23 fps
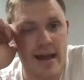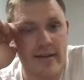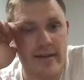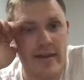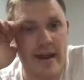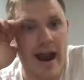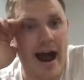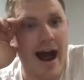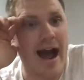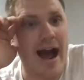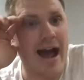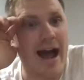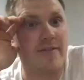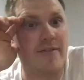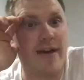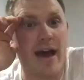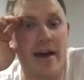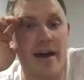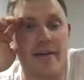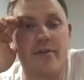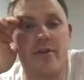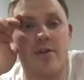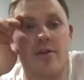that I have
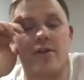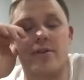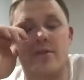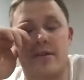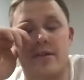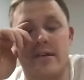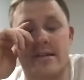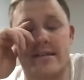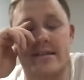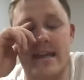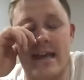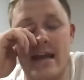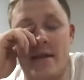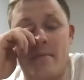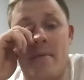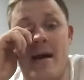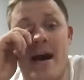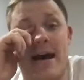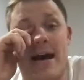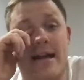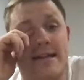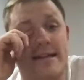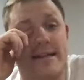ever seen in
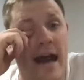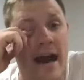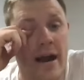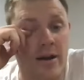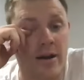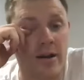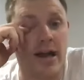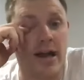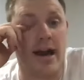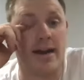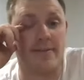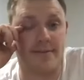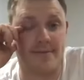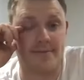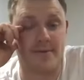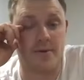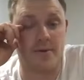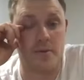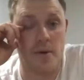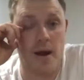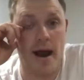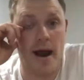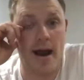my entire life,
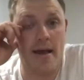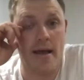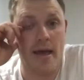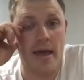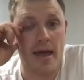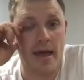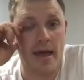right?